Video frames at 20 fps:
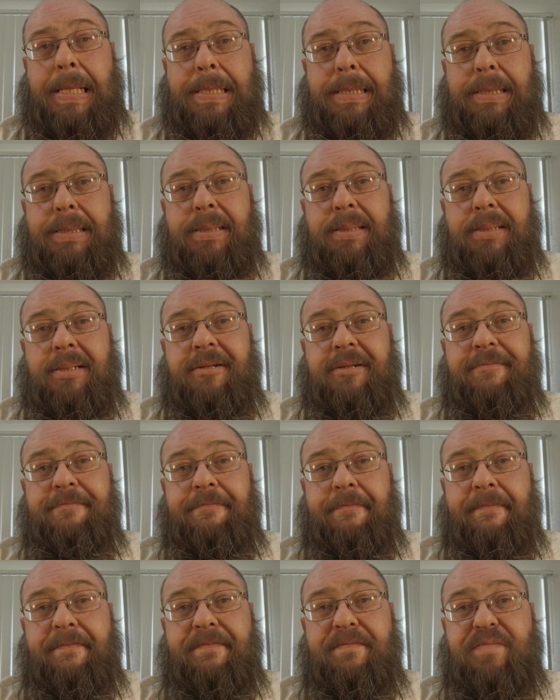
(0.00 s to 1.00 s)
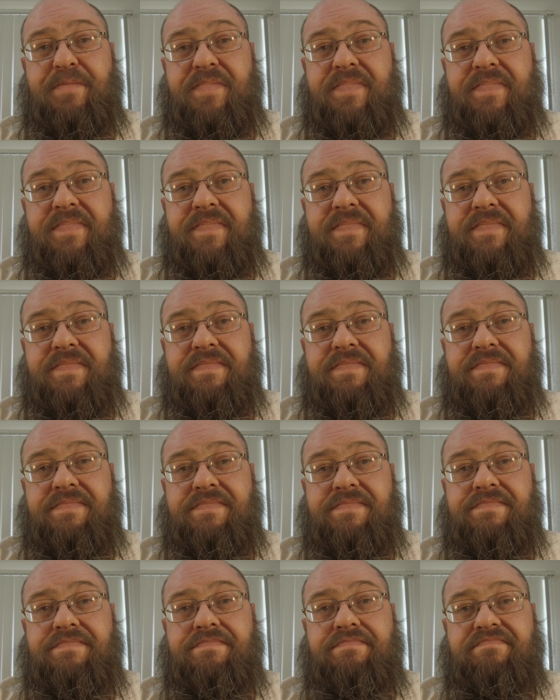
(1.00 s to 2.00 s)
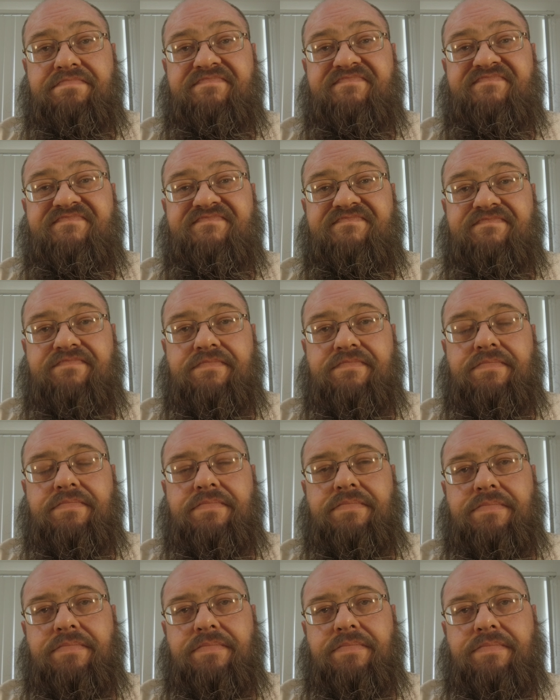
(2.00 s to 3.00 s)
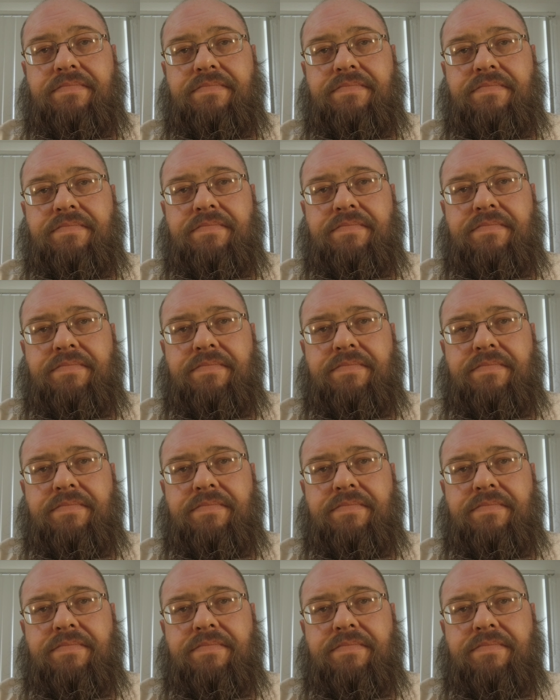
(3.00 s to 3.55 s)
[no speech]